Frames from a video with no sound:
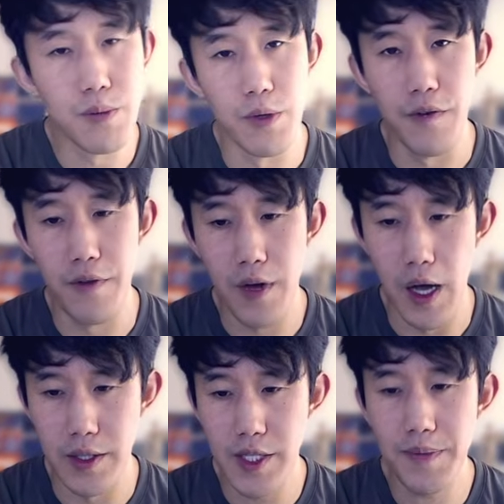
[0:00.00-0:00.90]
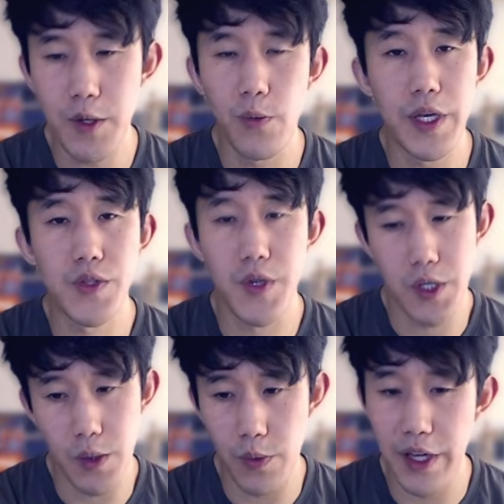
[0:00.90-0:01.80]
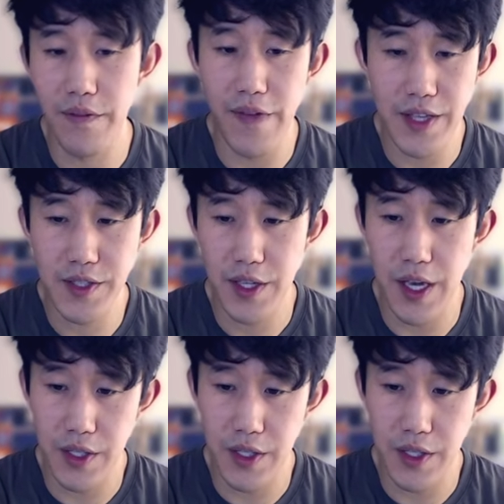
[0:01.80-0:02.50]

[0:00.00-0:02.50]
proof of concept, we can start to reinvest in